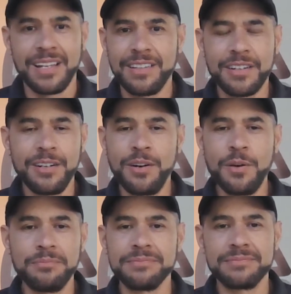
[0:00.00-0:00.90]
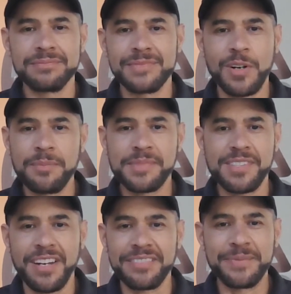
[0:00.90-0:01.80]
a lot of home
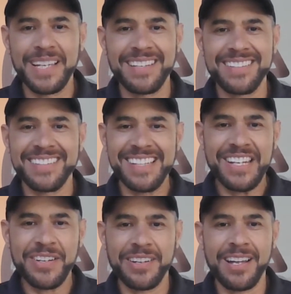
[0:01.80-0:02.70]
stuff, man. You know,